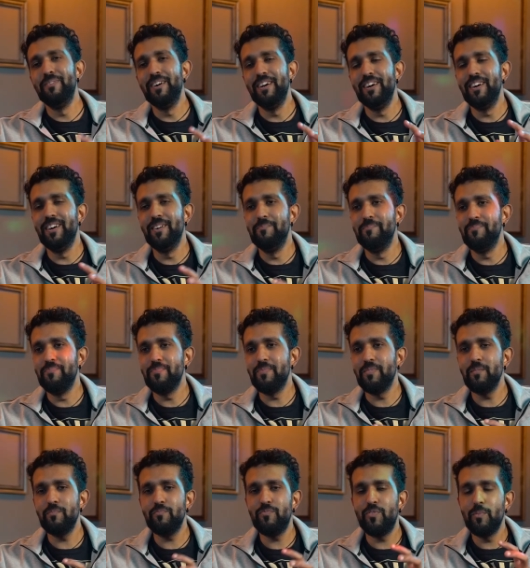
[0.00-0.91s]
but um,
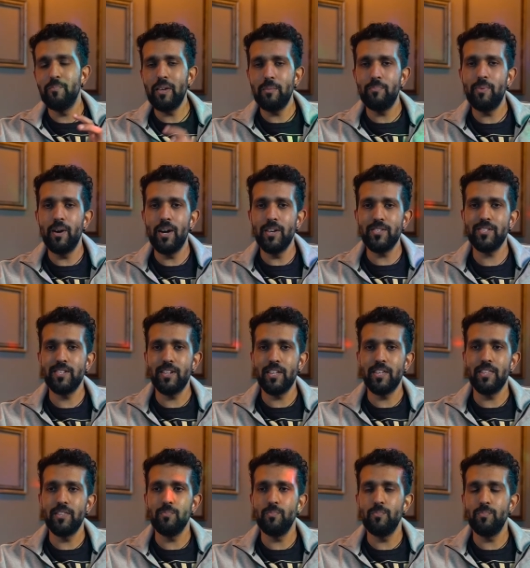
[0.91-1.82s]
for me
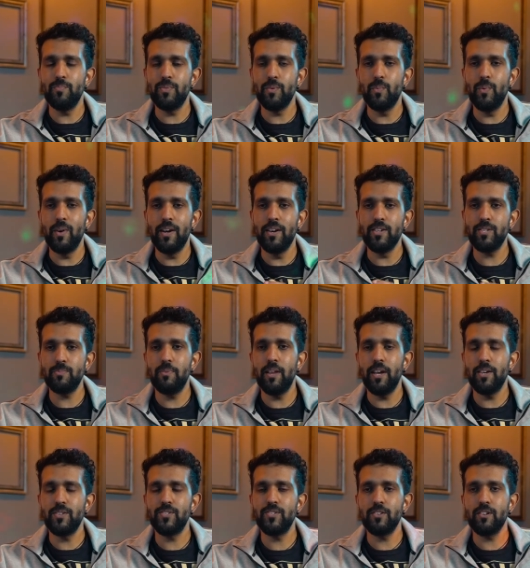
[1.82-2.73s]
personally, the, the worst
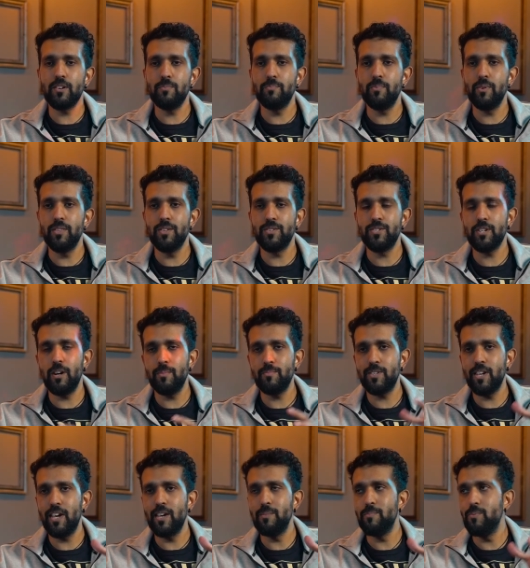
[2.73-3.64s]
place you could put the top
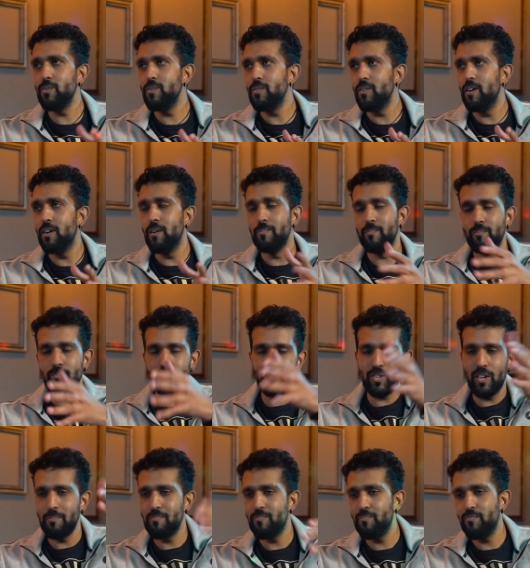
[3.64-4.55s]
table, um,
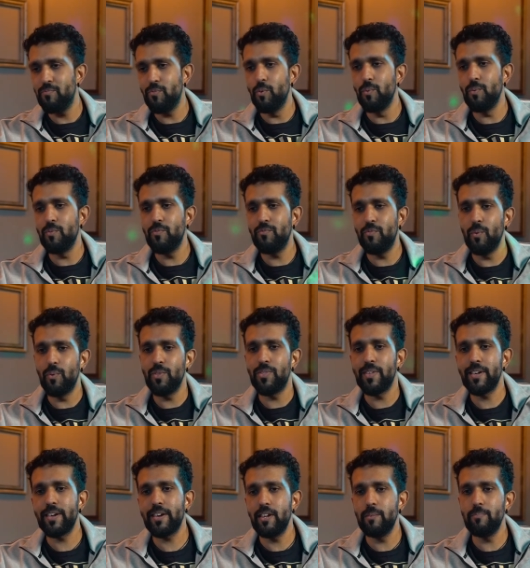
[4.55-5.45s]
so forward, forward
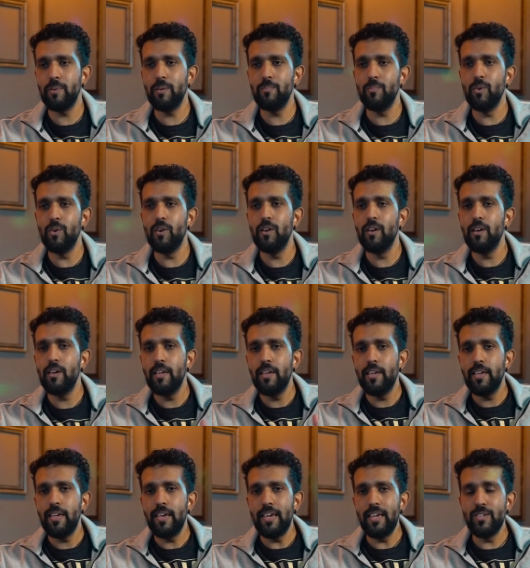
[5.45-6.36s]
thinking a bit more,
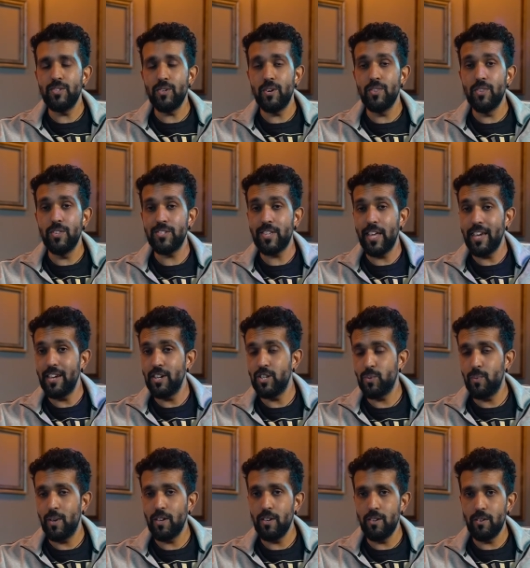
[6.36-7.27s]
yeah. is on the
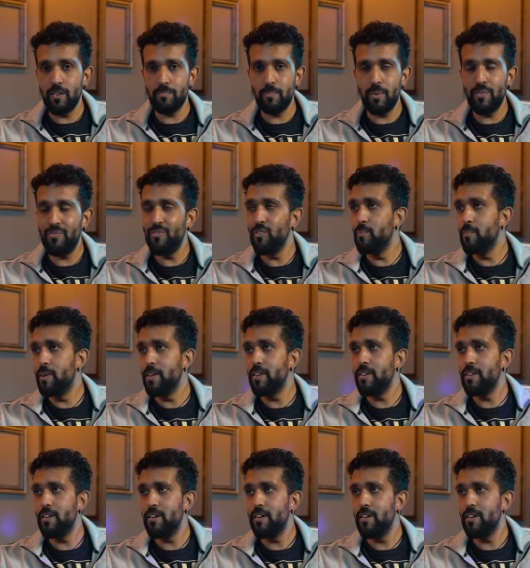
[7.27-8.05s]
stage where you're performing.